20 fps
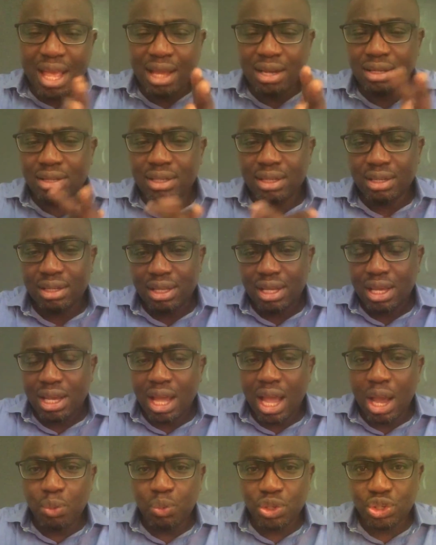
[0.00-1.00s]
And
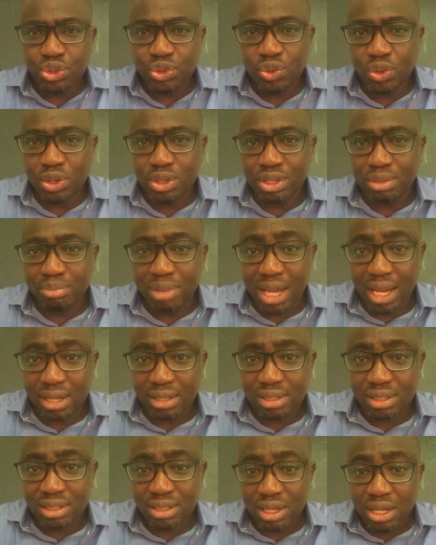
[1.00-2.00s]
I wish you all the
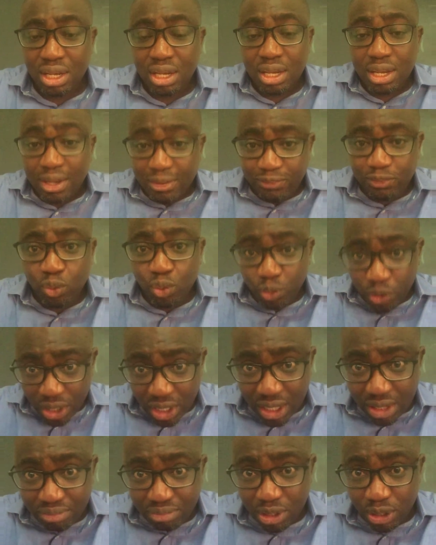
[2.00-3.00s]
best. If you
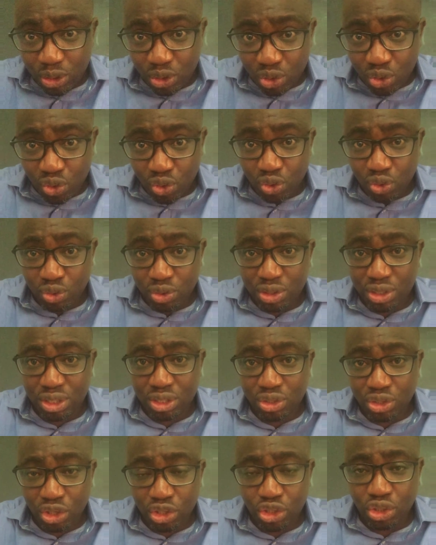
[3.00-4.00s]
need me
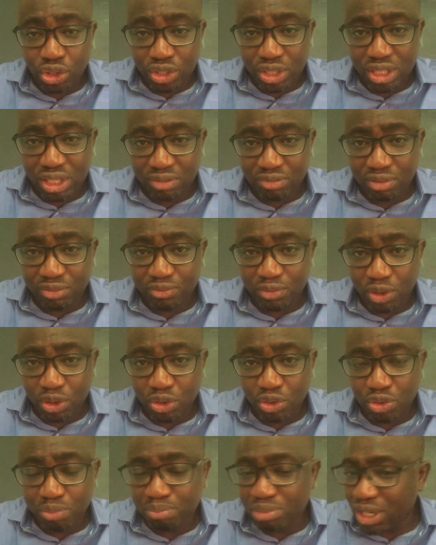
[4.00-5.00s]
to touch your CV for
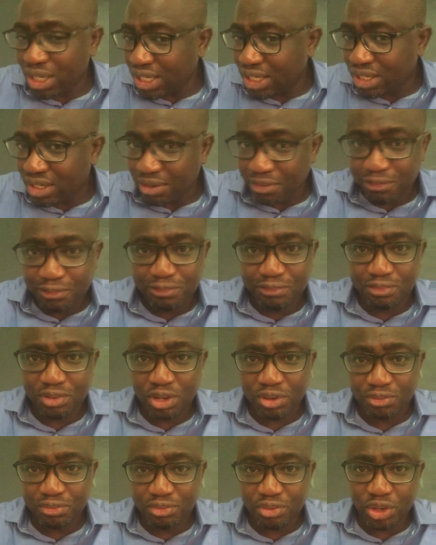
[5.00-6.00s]
you, please
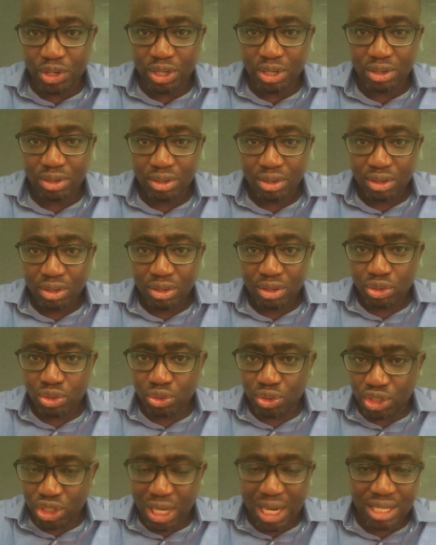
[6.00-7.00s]
feel free
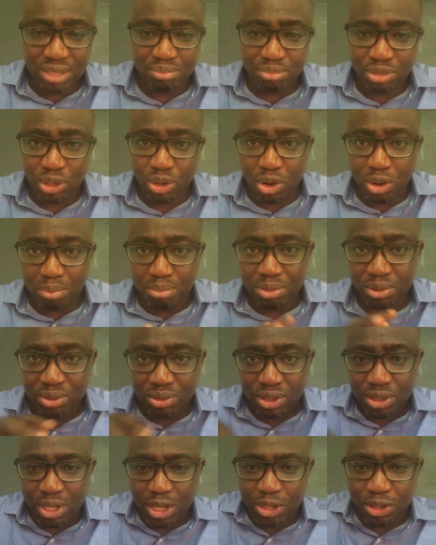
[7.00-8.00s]
to chat me up.
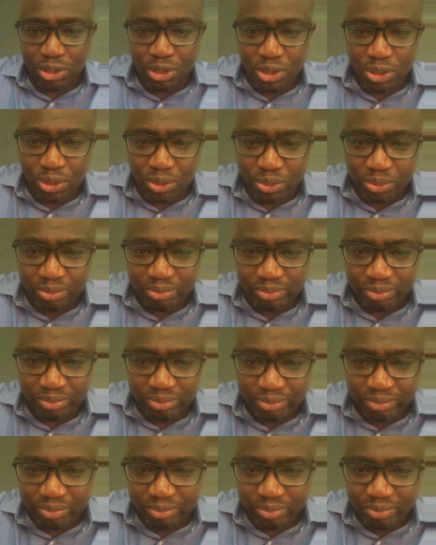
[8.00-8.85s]
Thank you.